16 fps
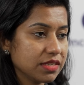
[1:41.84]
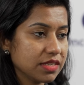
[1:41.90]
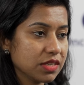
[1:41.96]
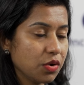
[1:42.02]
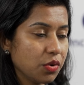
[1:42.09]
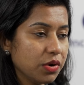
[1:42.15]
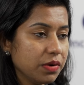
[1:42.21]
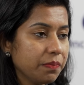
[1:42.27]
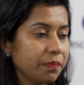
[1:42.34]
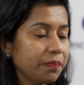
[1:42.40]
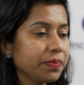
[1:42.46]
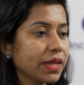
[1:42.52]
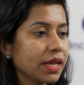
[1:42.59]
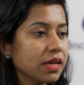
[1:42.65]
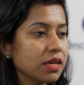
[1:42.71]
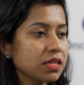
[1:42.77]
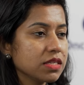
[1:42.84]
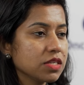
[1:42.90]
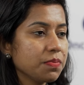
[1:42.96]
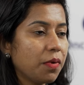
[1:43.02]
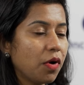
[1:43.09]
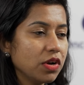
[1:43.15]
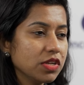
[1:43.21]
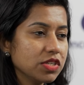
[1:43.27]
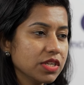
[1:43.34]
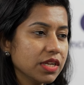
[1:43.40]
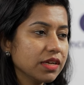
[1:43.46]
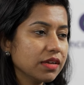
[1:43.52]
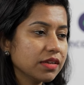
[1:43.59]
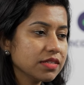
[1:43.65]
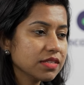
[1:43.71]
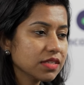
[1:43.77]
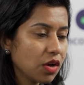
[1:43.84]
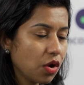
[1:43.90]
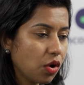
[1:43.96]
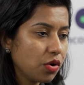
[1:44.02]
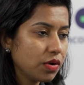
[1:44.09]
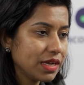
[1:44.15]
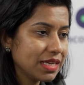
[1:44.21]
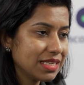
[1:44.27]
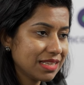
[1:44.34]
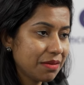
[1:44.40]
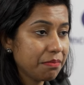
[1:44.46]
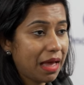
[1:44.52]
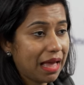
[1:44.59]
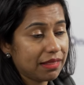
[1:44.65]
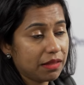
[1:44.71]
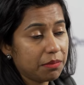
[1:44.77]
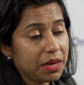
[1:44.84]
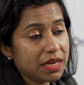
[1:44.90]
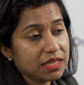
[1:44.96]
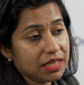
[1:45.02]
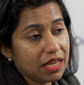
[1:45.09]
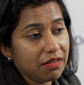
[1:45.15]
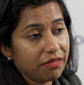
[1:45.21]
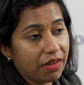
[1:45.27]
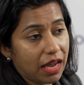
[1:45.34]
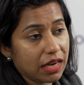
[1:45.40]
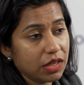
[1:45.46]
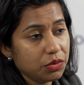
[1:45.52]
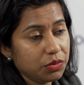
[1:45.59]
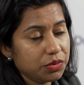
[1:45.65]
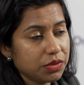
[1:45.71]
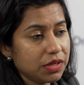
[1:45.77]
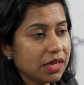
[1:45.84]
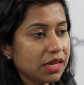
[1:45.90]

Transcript: risk score. So polygenic risk score is a mathematical value